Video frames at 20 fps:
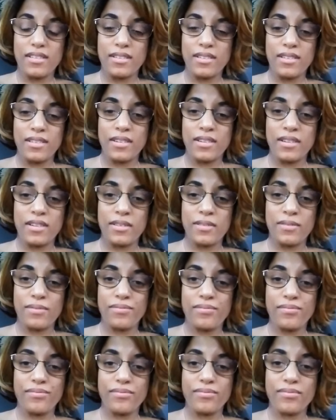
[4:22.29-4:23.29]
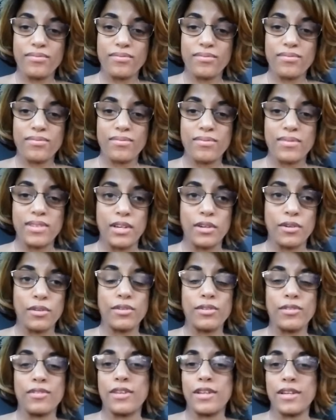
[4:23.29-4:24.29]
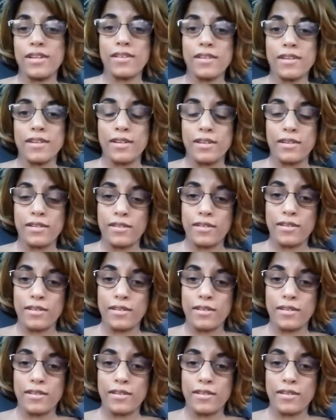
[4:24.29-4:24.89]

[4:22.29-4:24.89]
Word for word: You know? I heard this kid